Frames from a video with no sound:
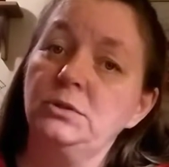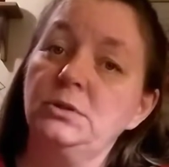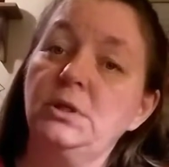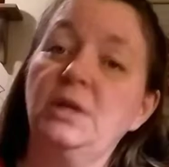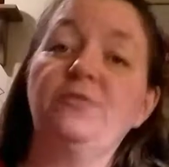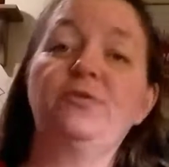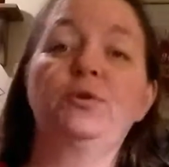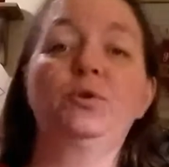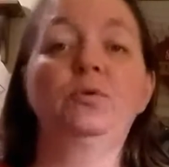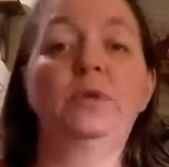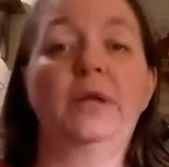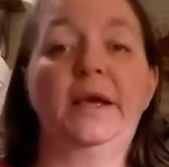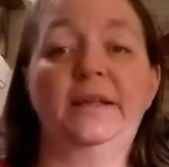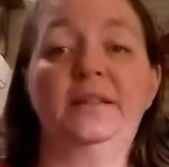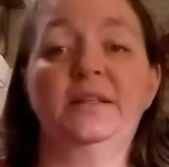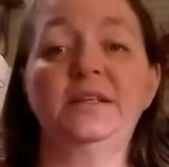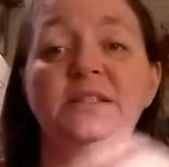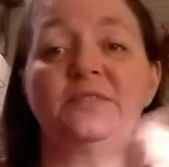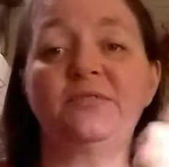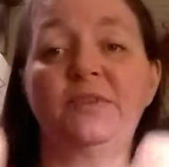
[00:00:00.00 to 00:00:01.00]
If you
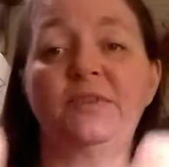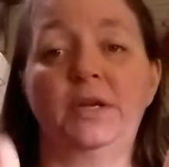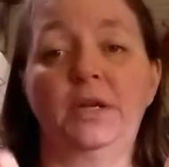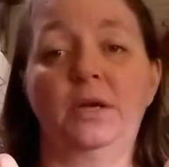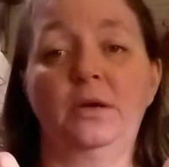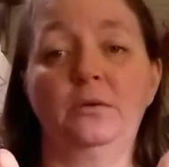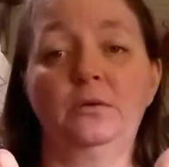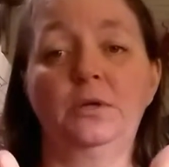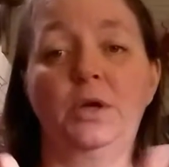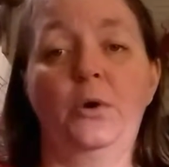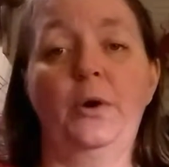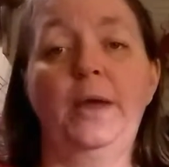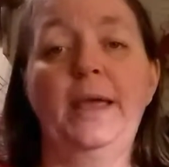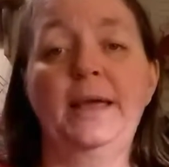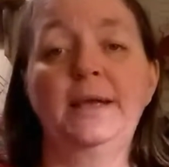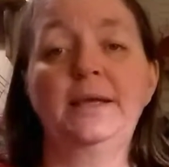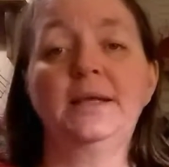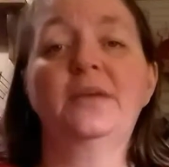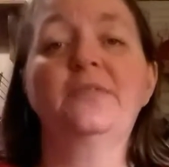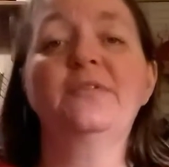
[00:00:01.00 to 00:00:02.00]
like this video, go
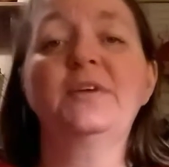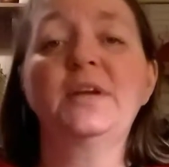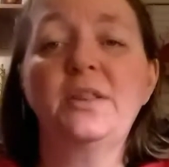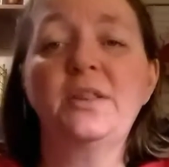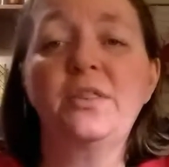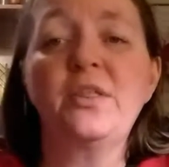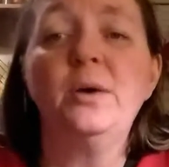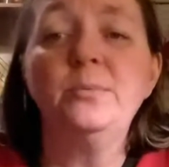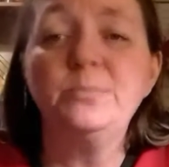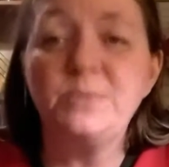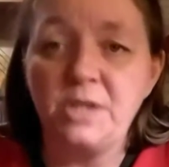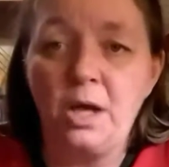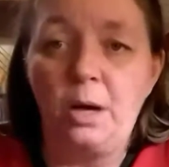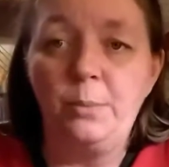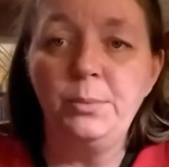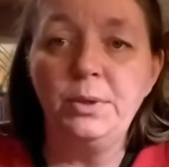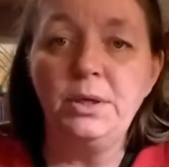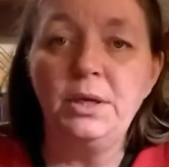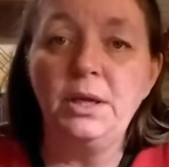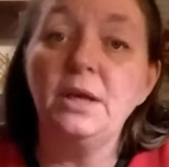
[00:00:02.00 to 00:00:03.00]
ahead and give it a thumbs up.